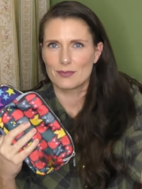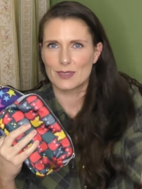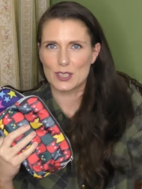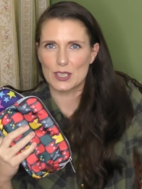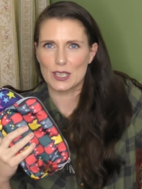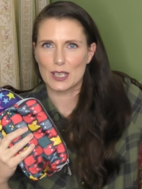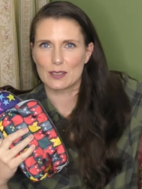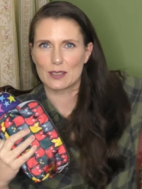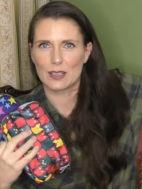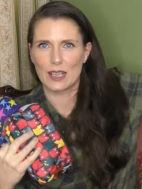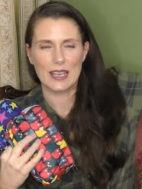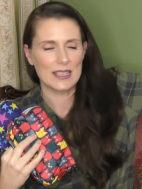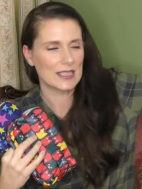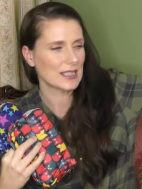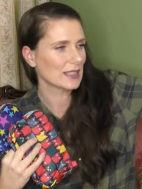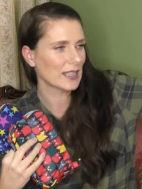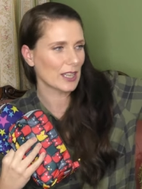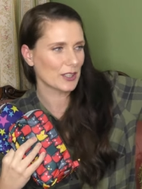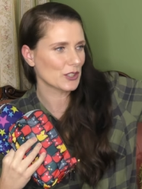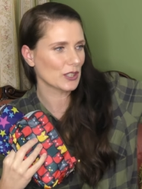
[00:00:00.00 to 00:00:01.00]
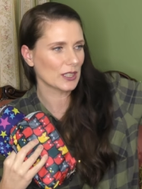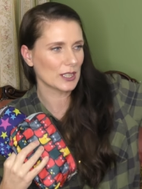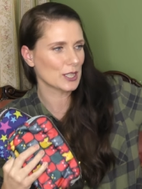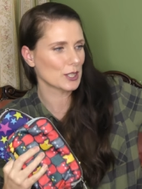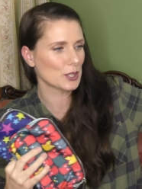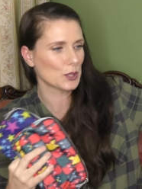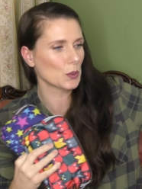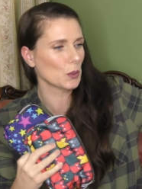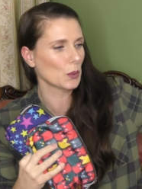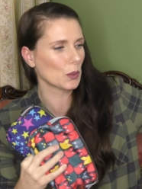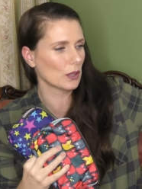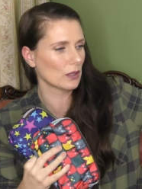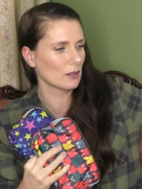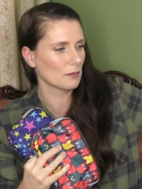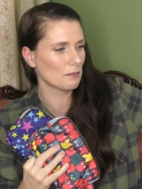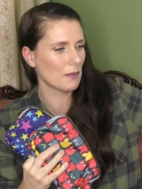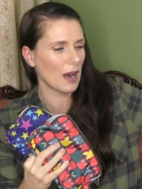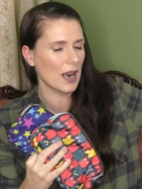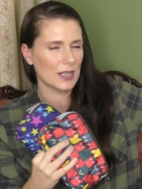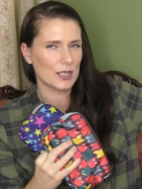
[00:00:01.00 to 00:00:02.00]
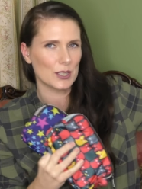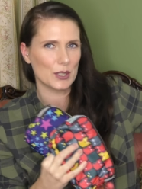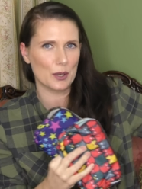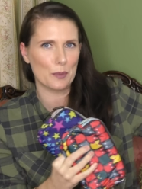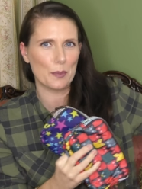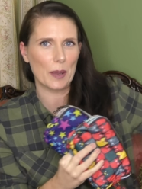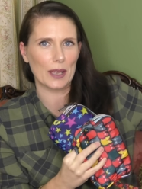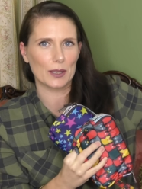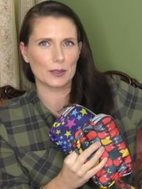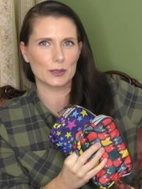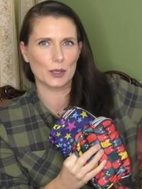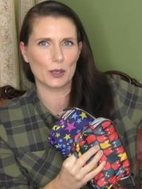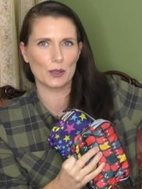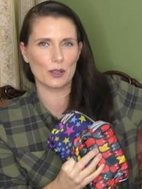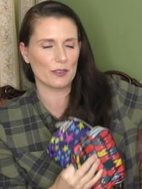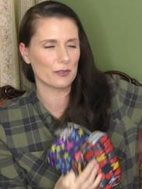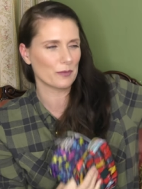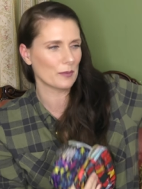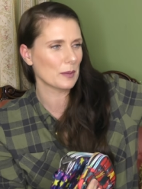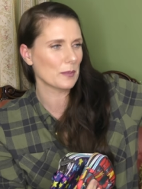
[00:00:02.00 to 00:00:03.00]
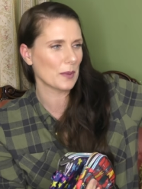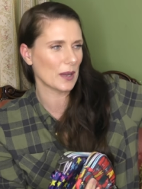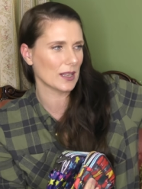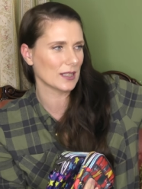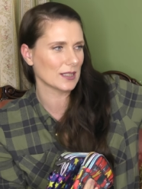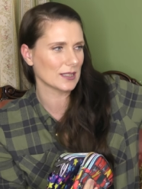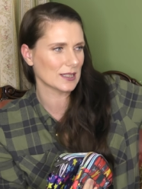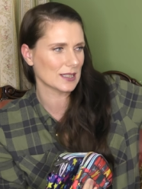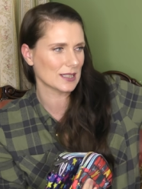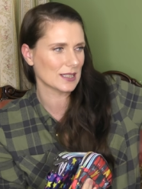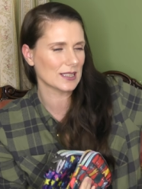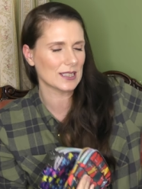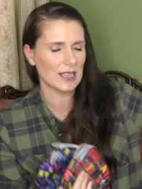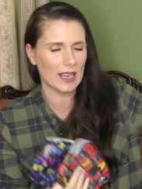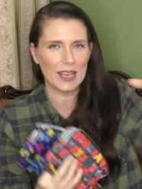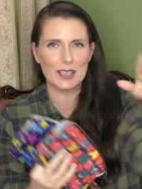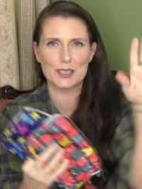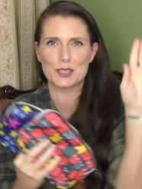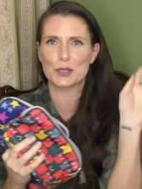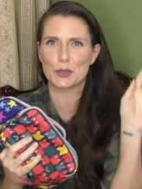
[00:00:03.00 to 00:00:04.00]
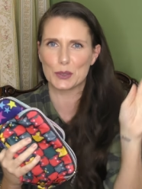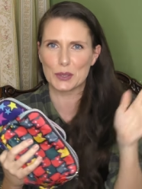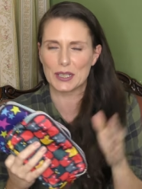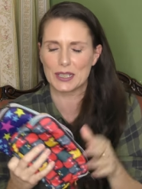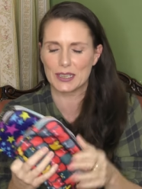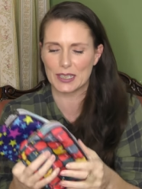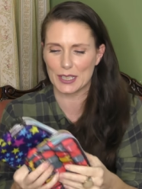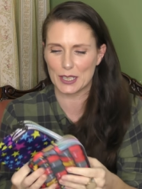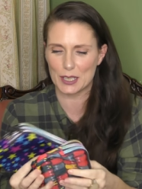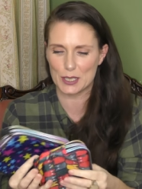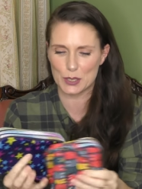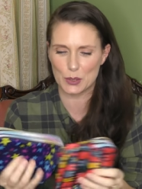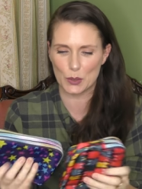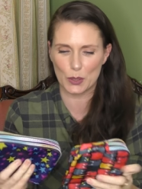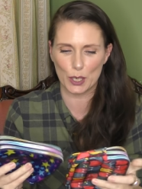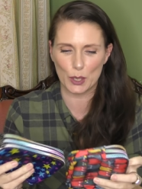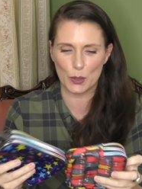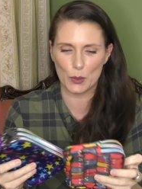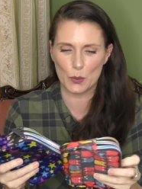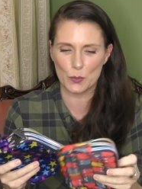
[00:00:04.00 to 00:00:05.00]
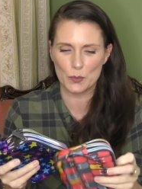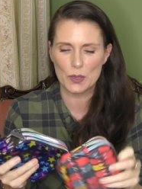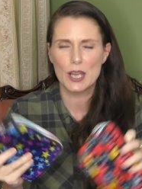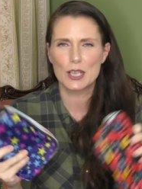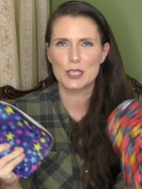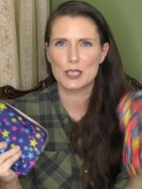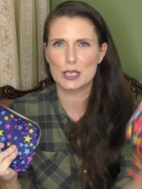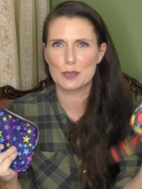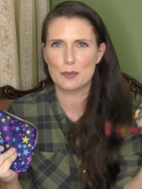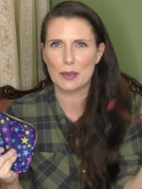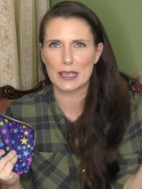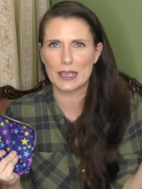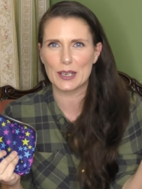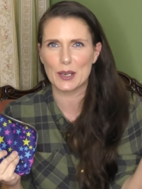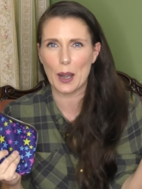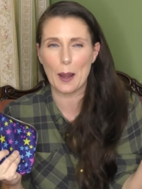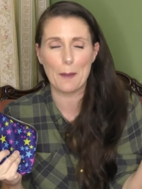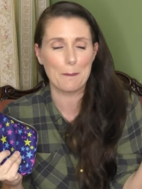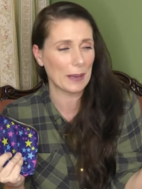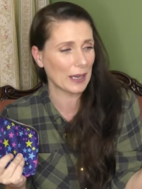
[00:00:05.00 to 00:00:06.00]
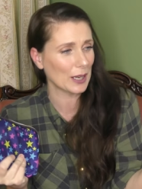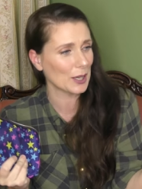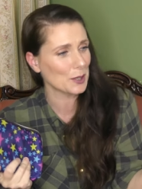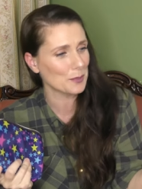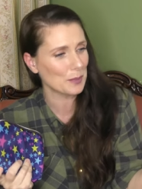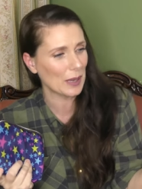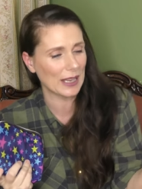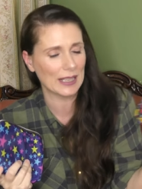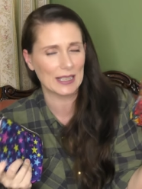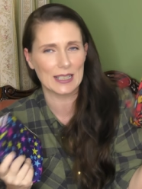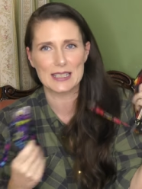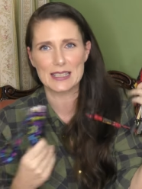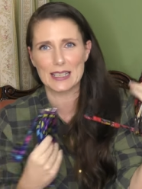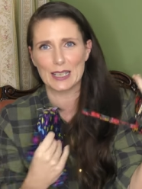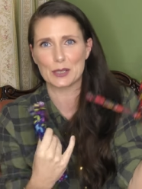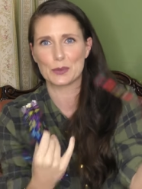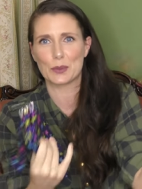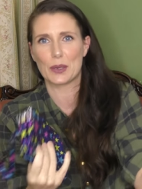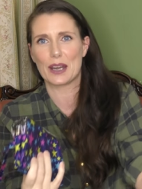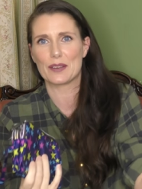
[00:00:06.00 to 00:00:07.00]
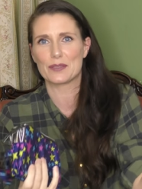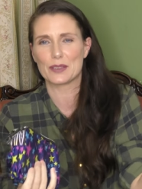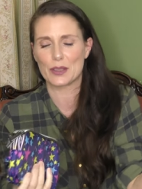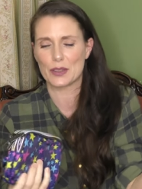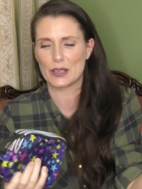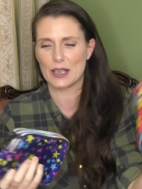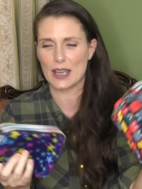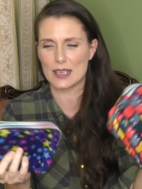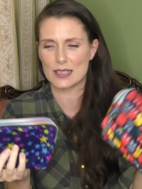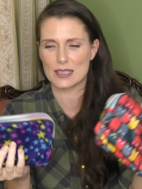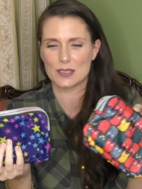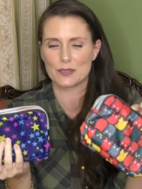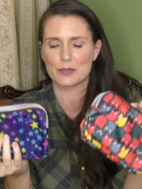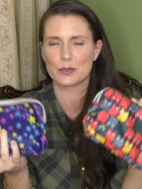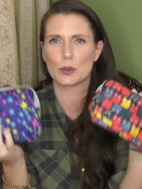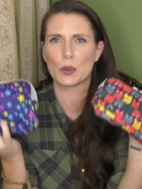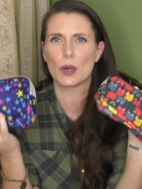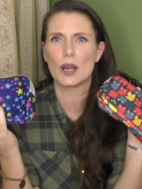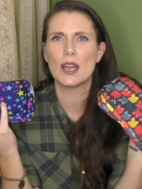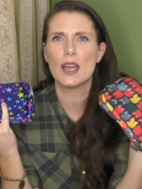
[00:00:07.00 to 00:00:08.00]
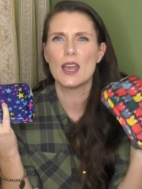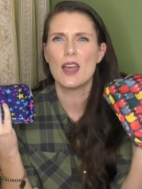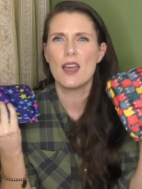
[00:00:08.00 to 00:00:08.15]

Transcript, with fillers: there's a it's literally so marks are piled all up for me, but it's it's looking like it's going to go. So you might hear a bigger bang in a second where everything hits the floor.